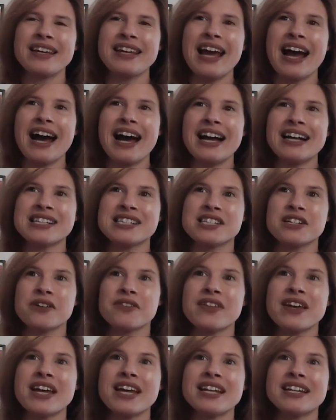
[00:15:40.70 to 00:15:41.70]
Yeah, and
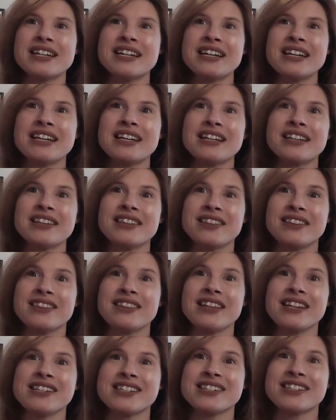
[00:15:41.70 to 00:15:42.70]
so then
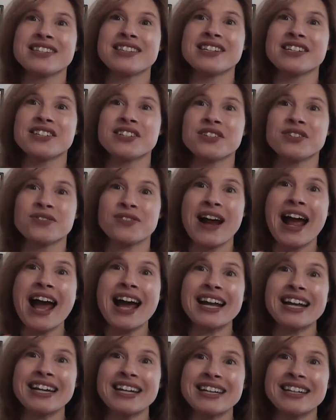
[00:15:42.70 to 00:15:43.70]
this this
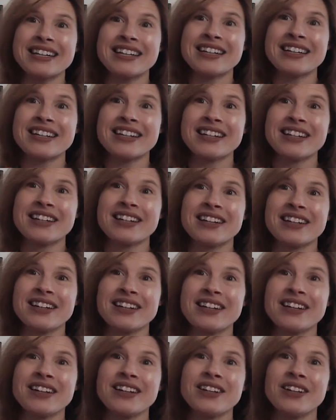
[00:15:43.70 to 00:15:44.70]
dragon,
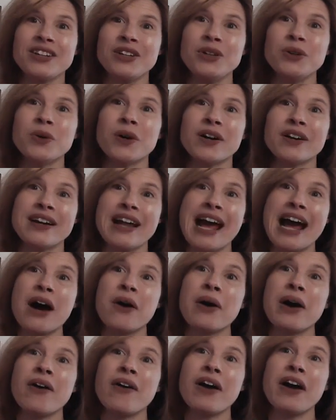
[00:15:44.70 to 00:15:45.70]
you are
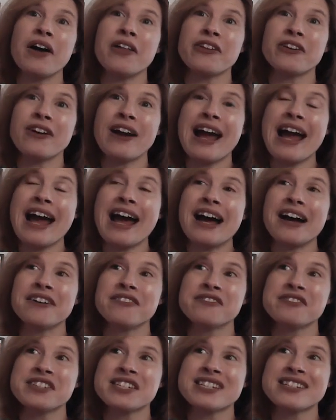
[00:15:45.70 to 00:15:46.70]
now our other
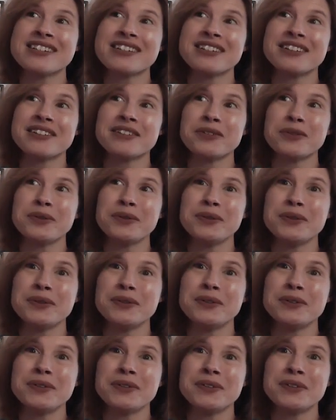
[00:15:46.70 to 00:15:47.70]
halves.
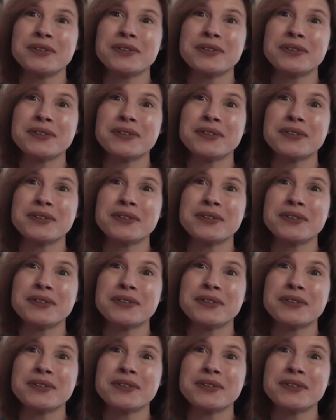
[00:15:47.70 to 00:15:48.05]
Ooh.